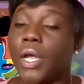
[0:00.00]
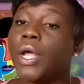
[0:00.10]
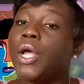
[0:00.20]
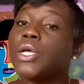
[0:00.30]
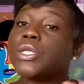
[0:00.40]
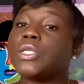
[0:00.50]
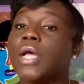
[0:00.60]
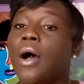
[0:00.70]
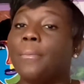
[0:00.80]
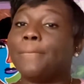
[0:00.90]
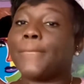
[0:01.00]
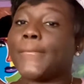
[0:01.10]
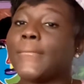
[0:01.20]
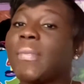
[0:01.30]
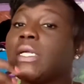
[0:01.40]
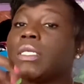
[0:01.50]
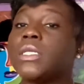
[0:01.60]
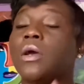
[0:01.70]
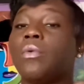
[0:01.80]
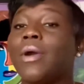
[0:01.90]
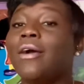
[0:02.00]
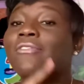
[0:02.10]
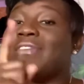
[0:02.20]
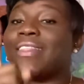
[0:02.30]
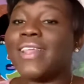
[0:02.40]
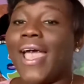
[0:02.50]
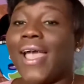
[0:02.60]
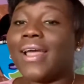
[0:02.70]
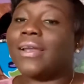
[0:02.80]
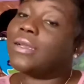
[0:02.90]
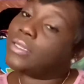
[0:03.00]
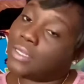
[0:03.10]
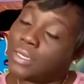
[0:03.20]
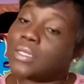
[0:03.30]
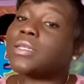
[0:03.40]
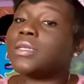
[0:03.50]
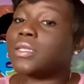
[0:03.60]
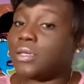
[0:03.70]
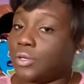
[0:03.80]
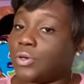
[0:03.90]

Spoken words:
So stick around for that. Let's get into this intro.